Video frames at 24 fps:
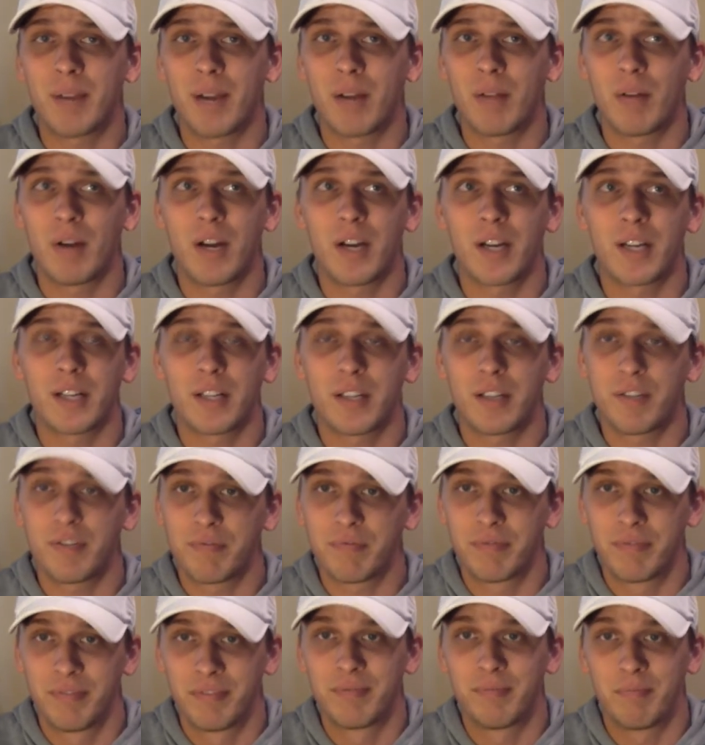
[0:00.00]
ironically,
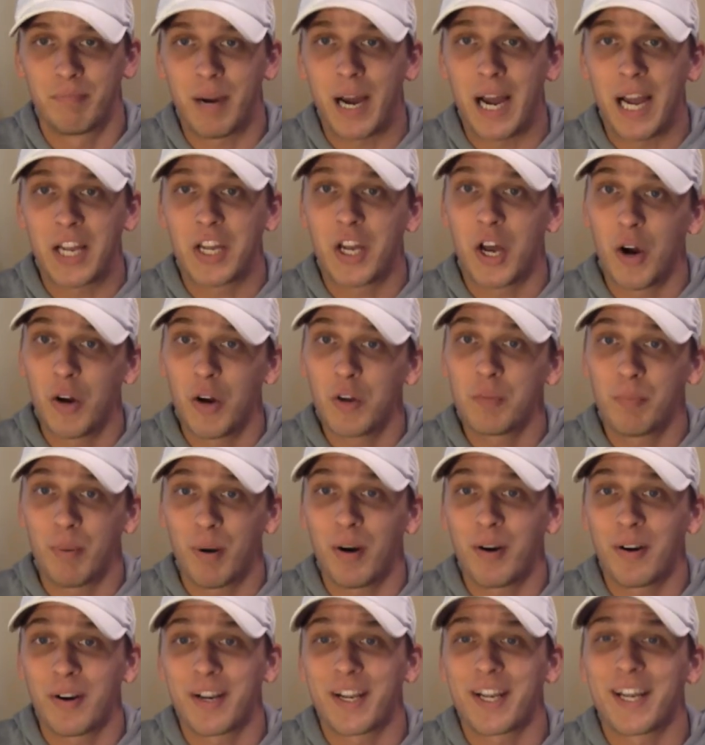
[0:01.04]
by Coach
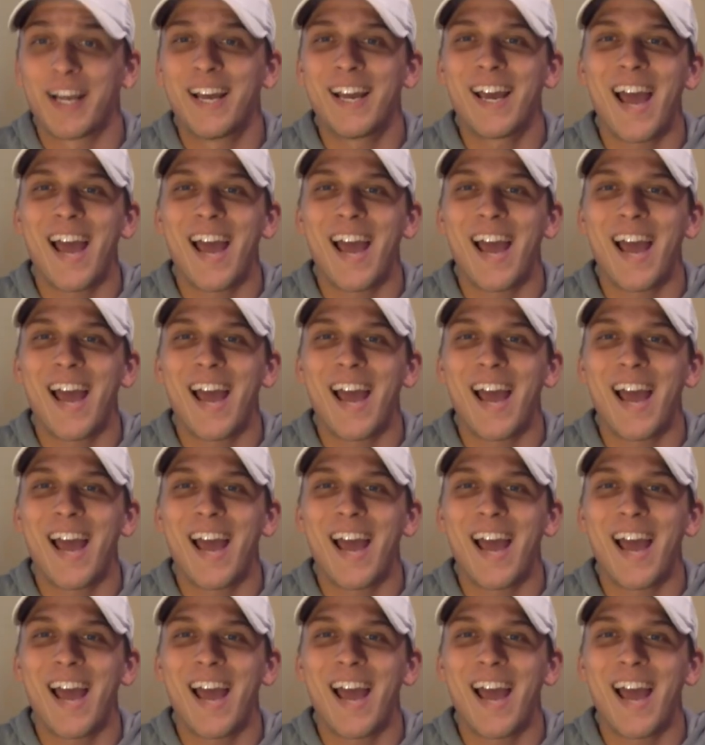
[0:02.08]
Partney,